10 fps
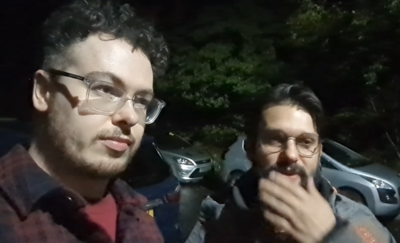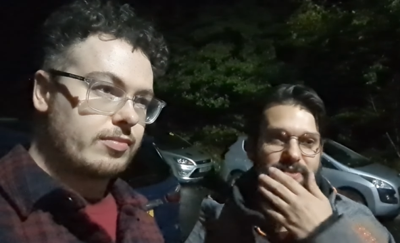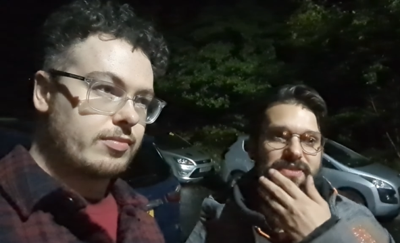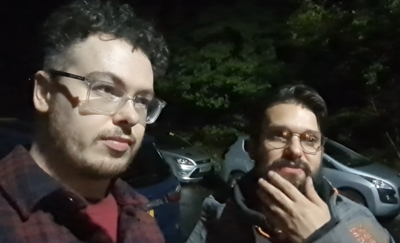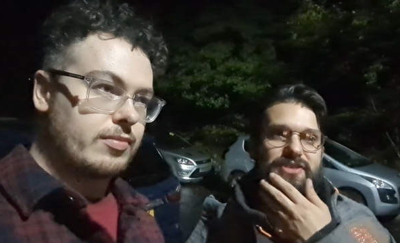
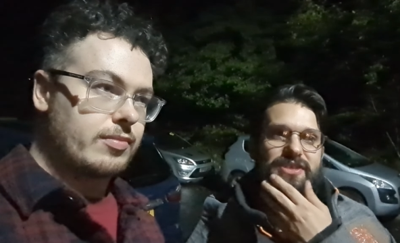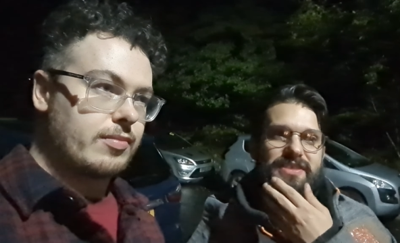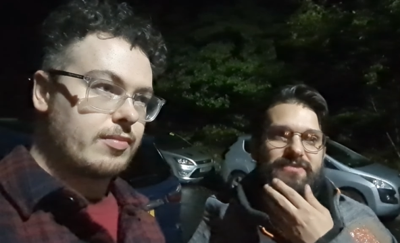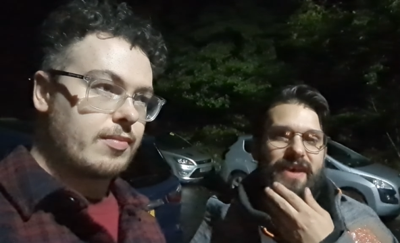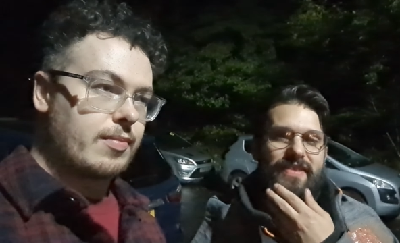Speaker 1: But it was
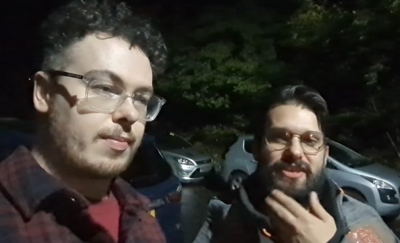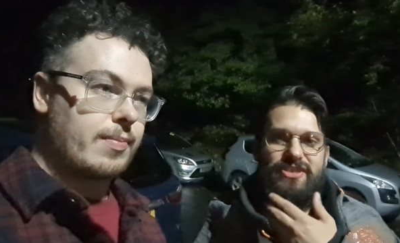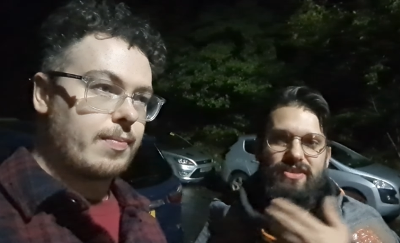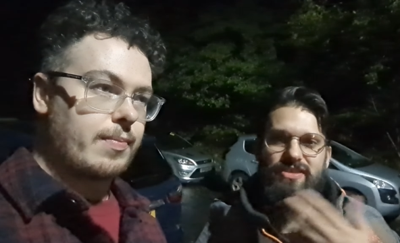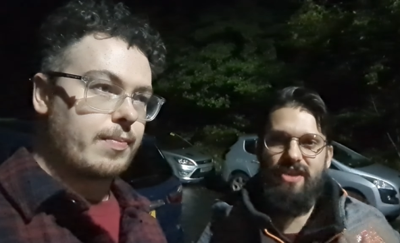just the fact that it
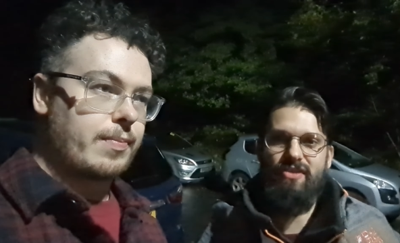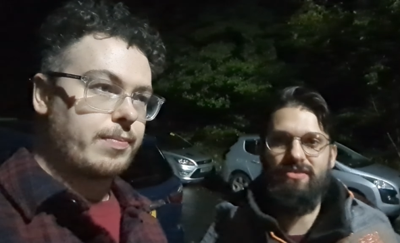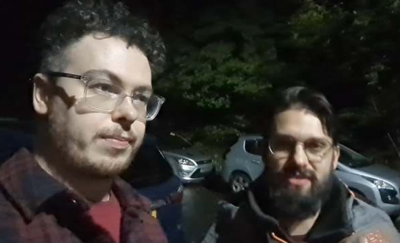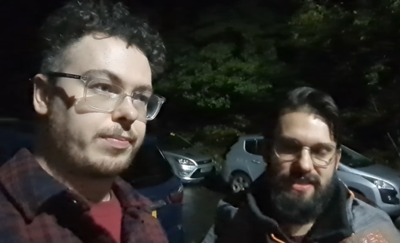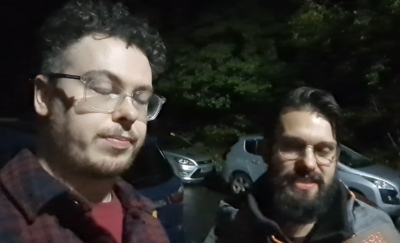took so
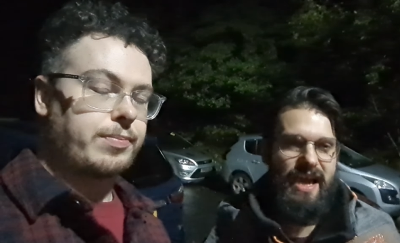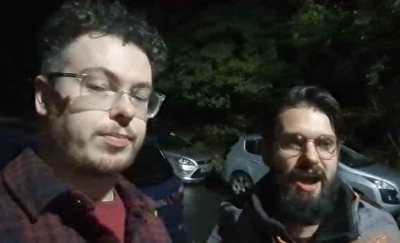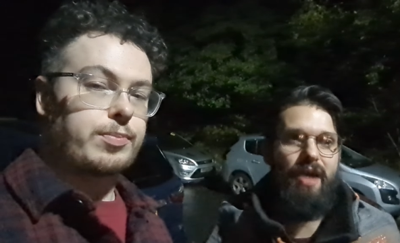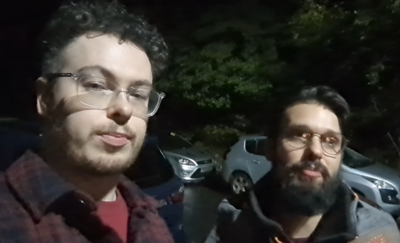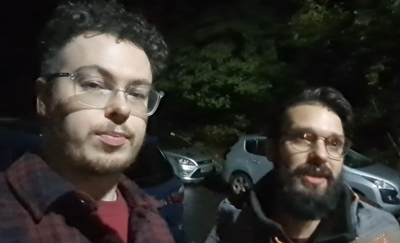long to set
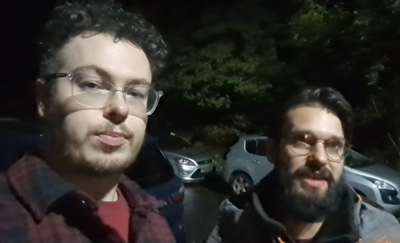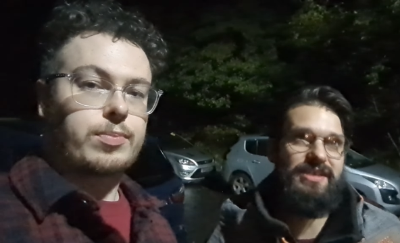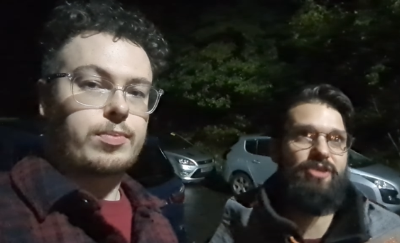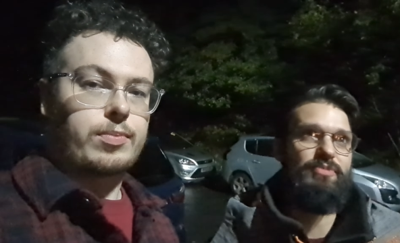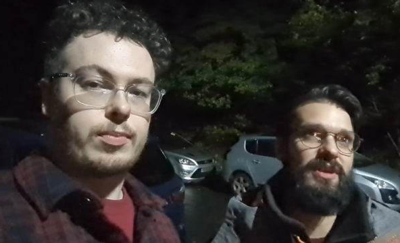up. But it
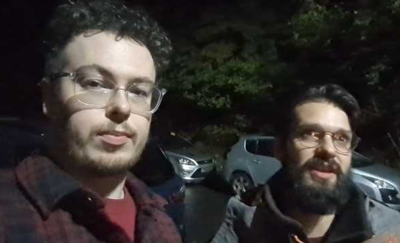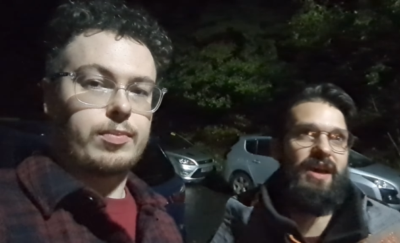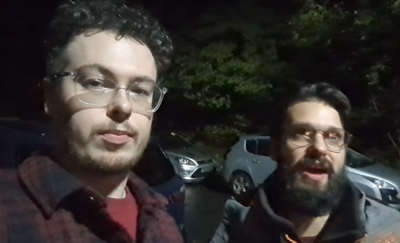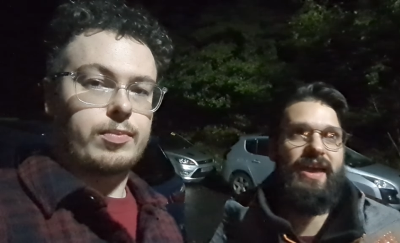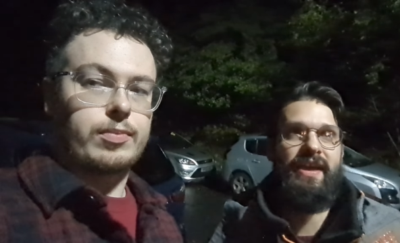is opening
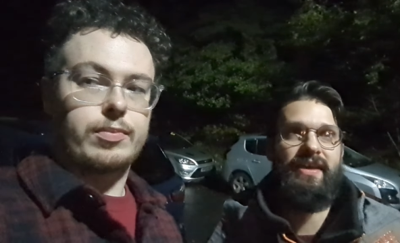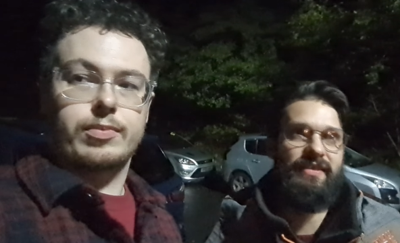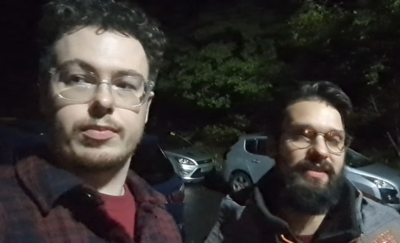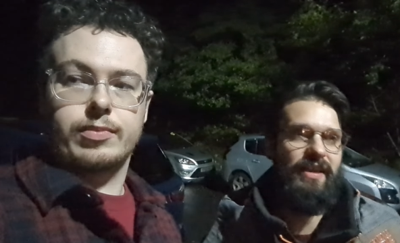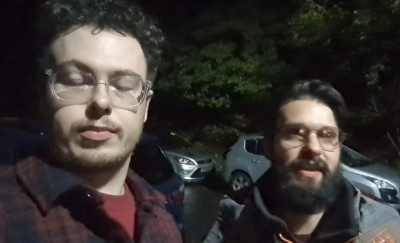night,
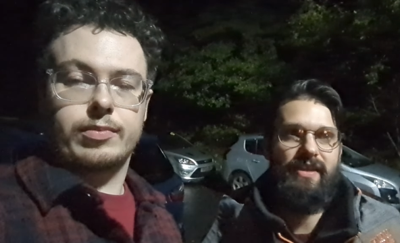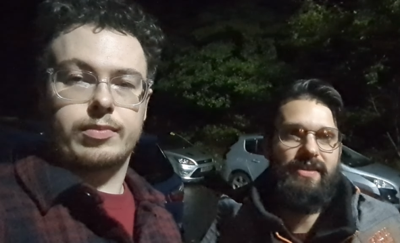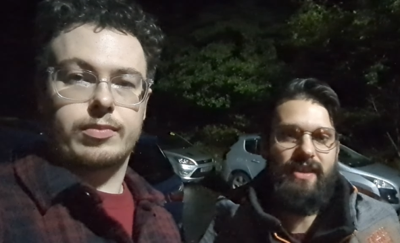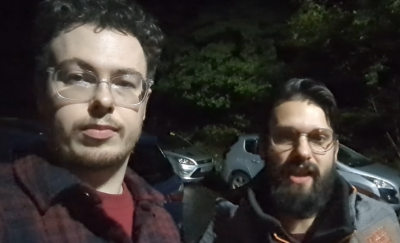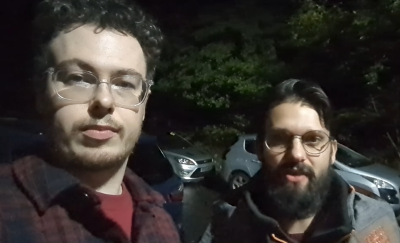and mm.
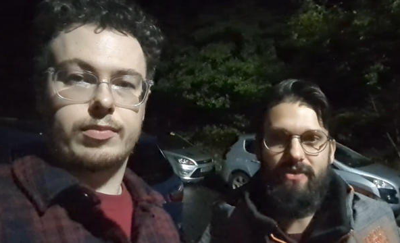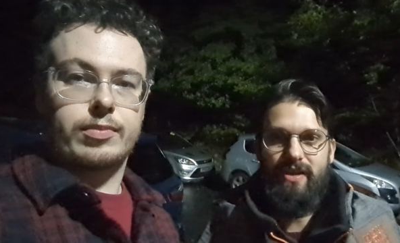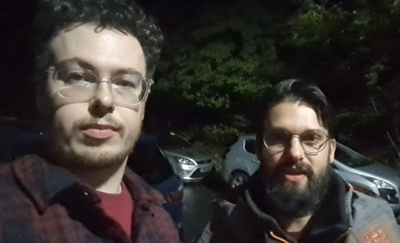you know,